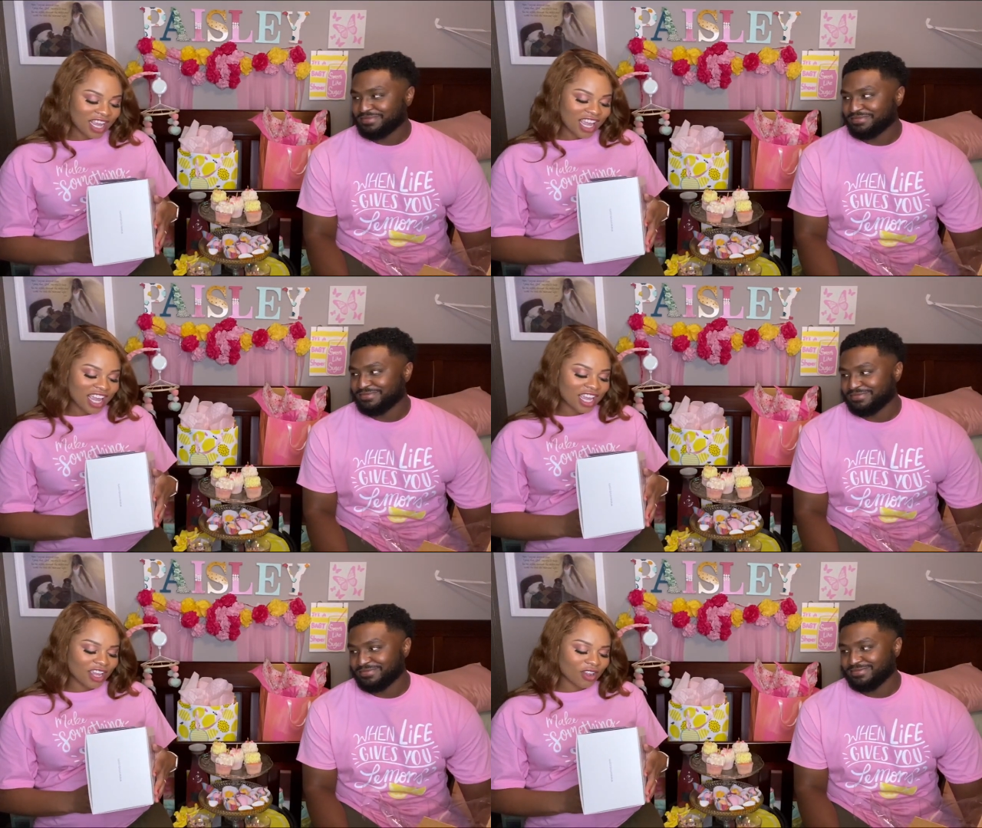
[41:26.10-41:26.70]

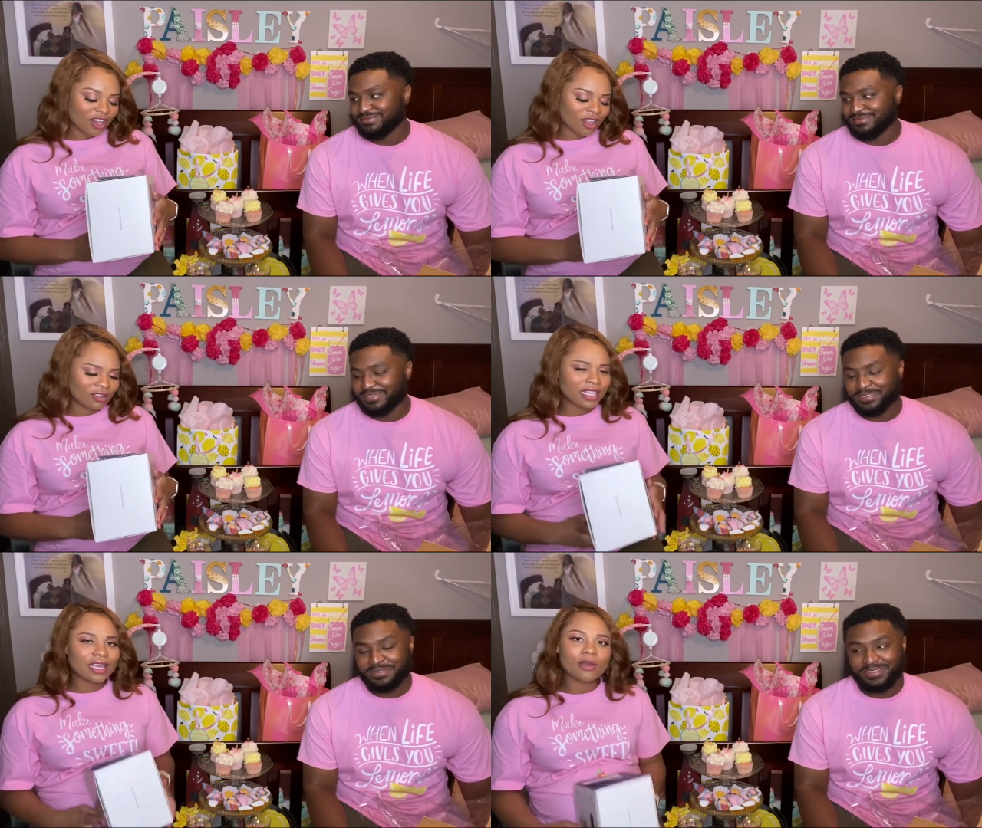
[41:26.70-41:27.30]
Speaker 1: And
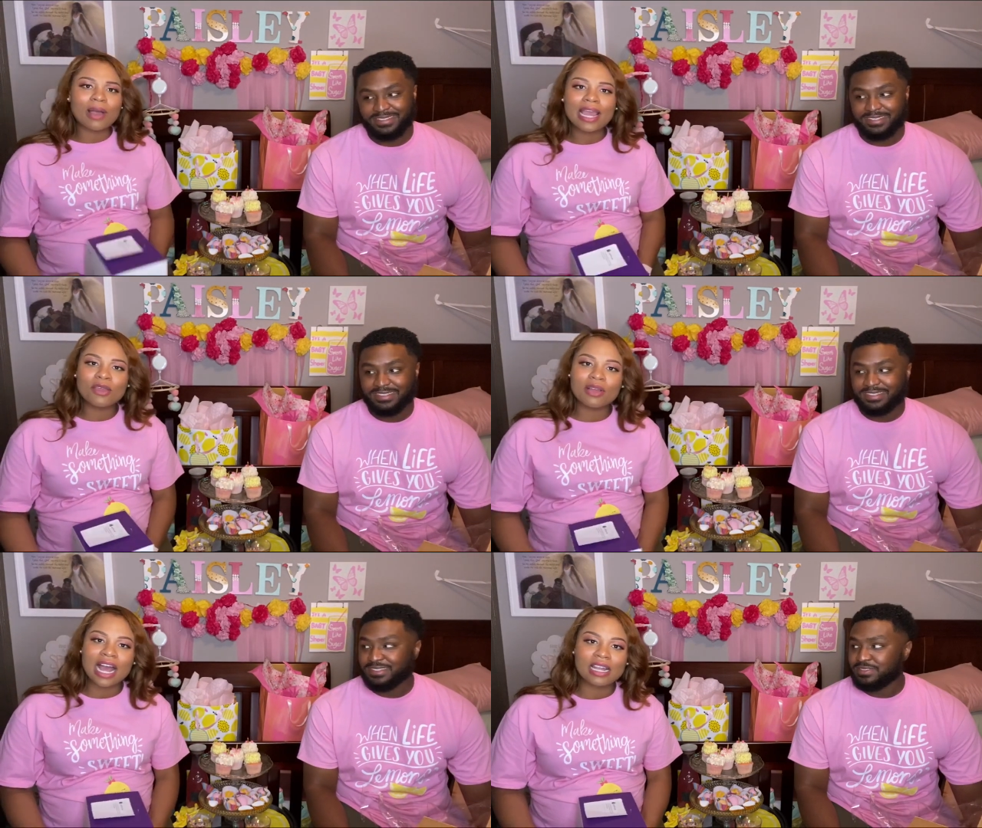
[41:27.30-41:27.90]
Leah, why are
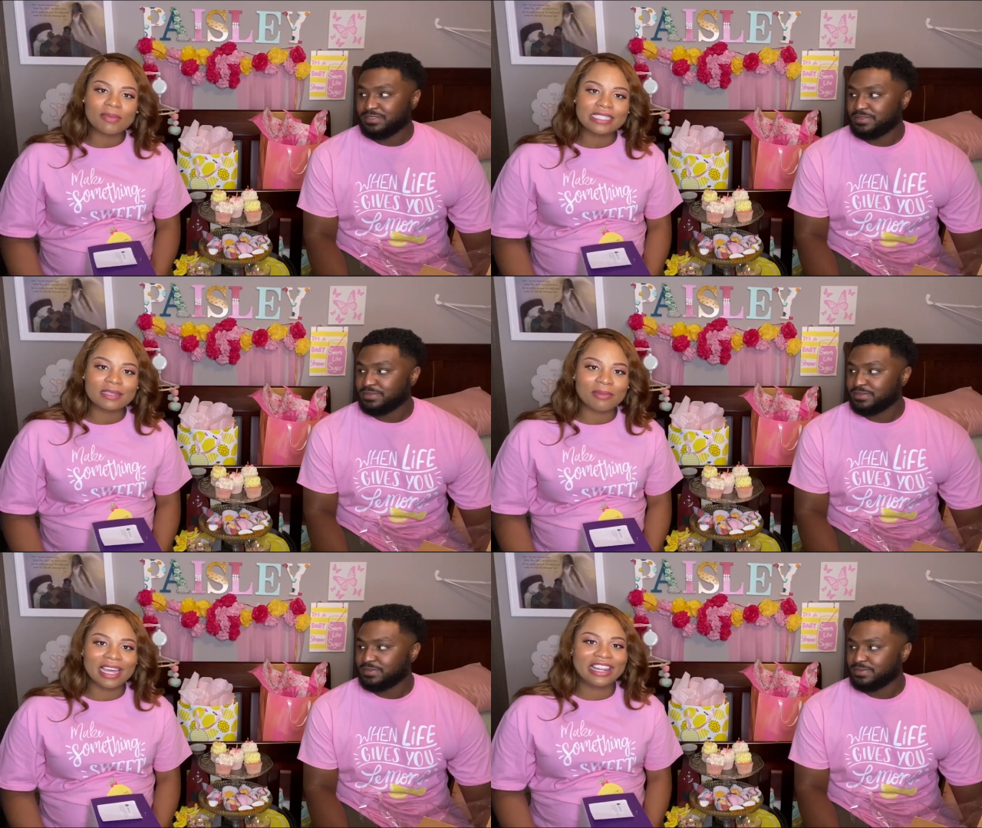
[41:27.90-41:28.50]
you calling me
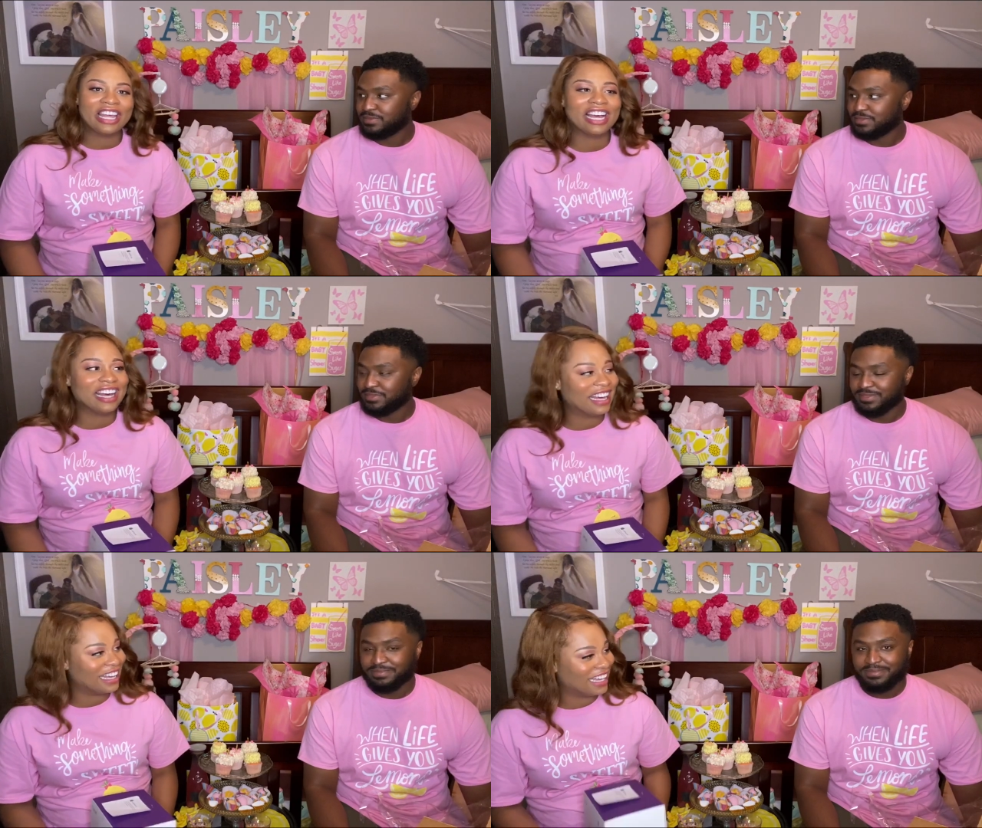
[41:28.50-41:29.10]
Samantha?
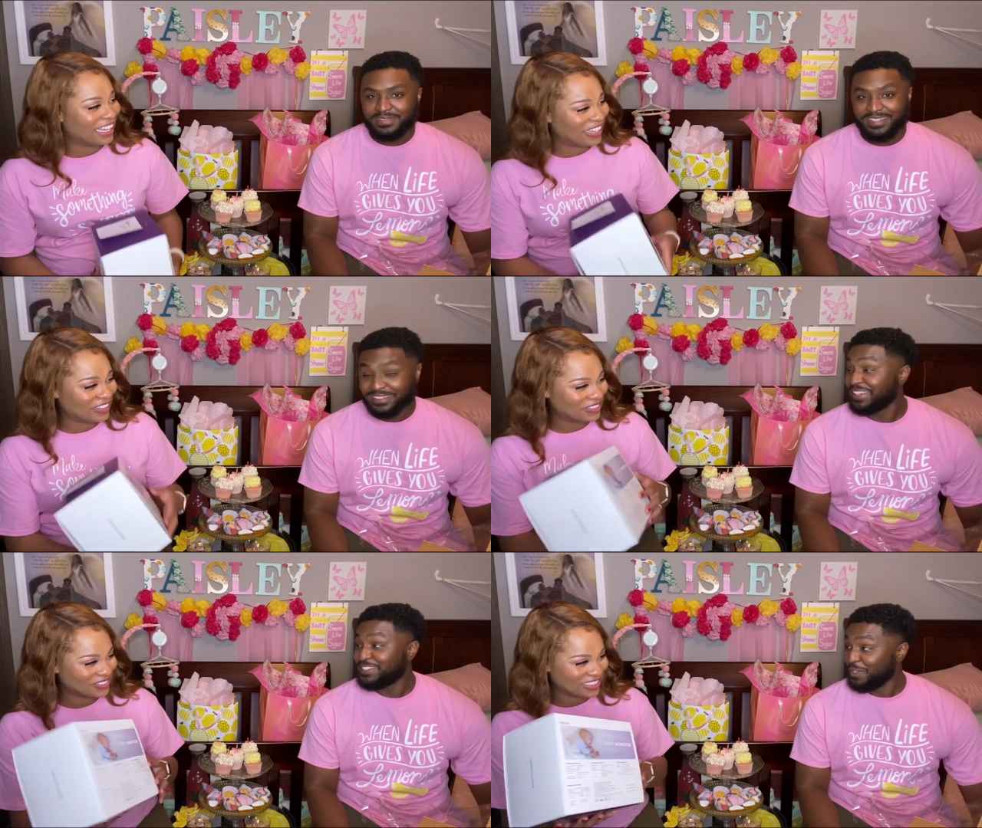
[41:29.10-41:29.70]

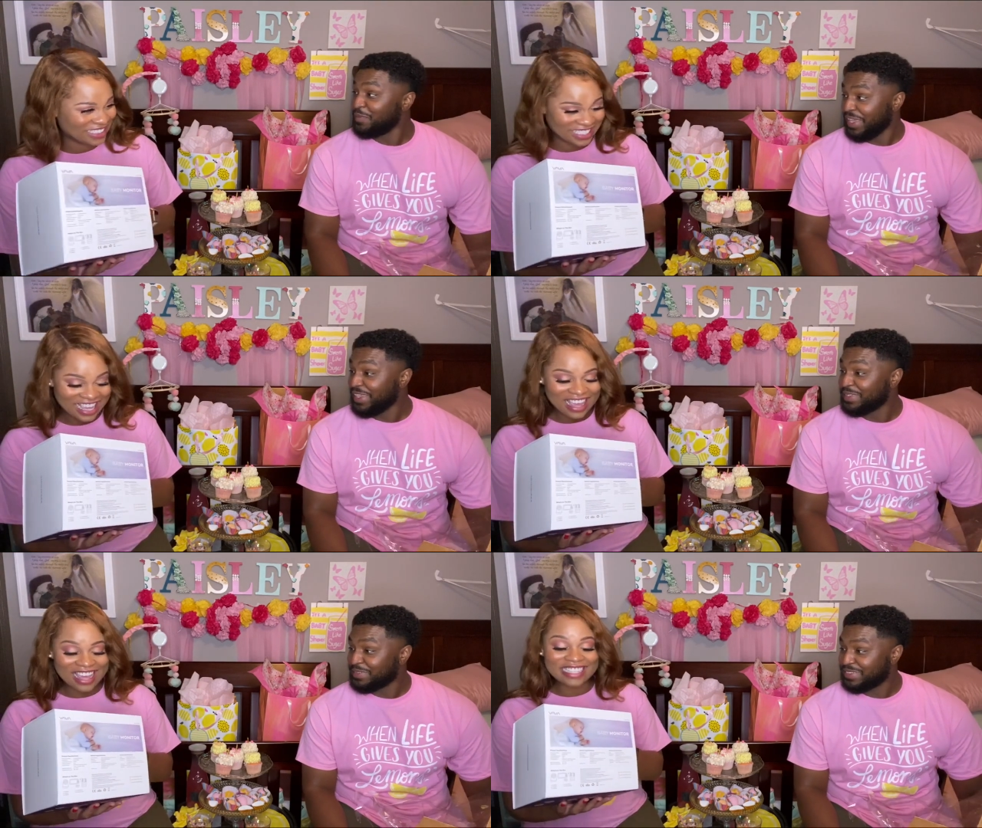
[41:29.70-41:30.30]
Speaker 2: That's your
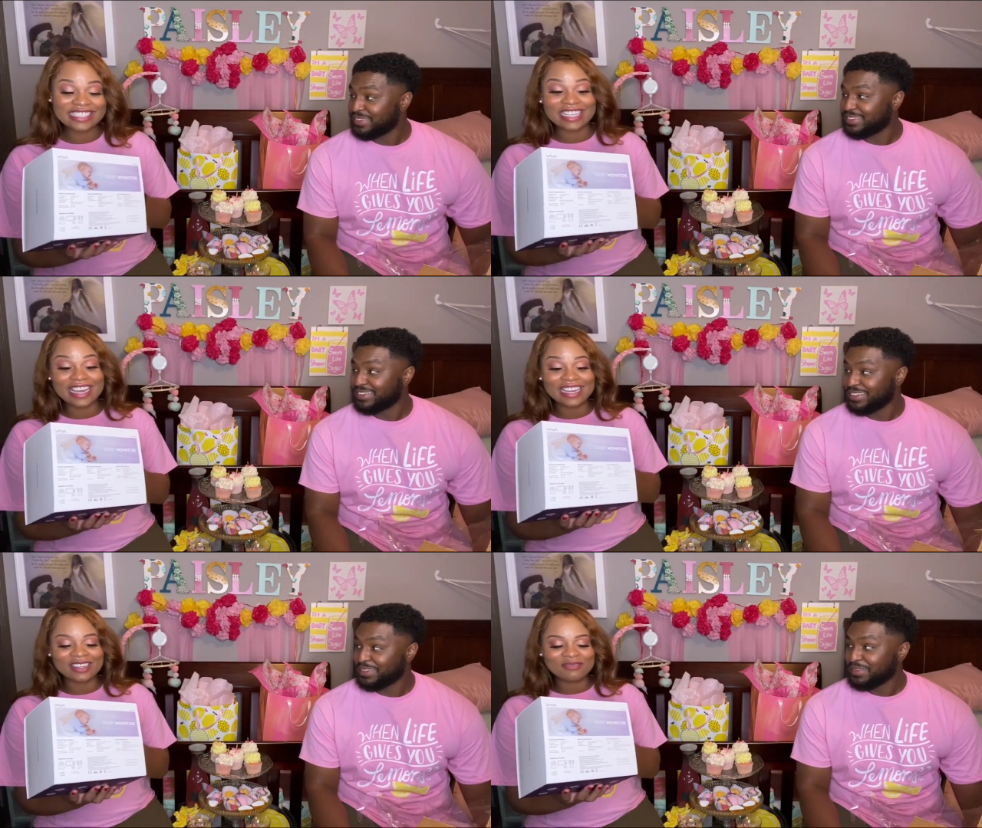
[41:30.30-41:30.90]
name. It's
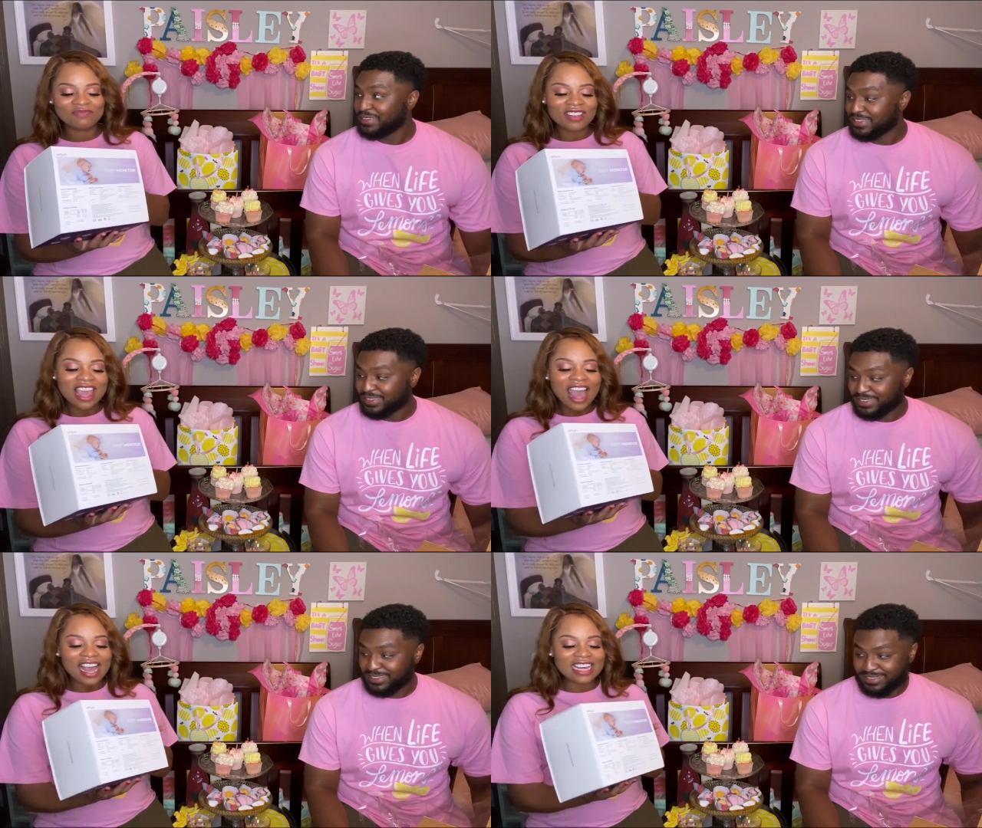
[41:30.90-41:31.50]
Sam.
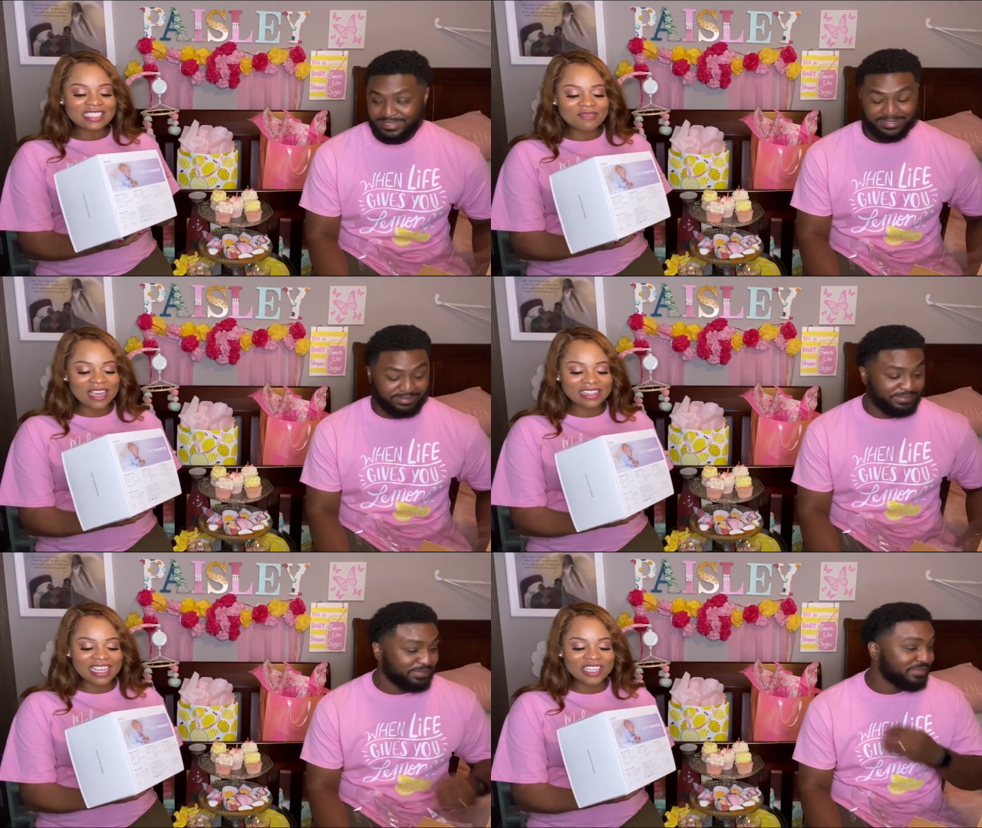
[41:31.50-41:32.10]
Speaker 1: Hi
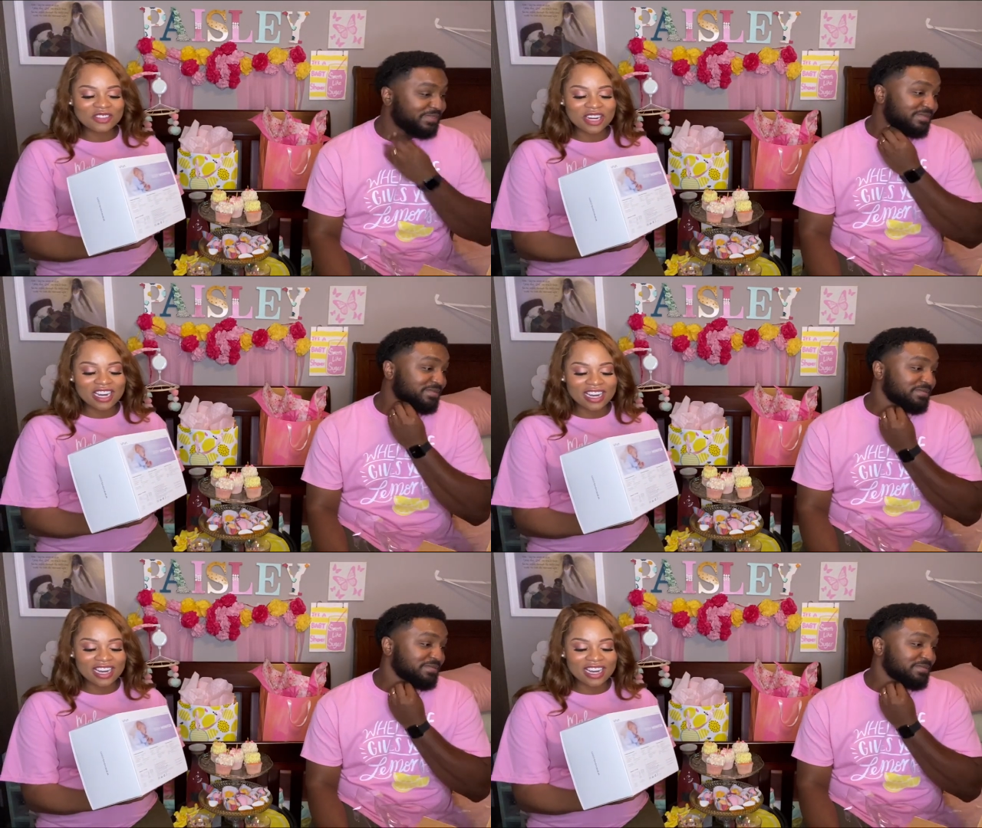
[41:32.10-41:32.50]
Samantha, enjoy your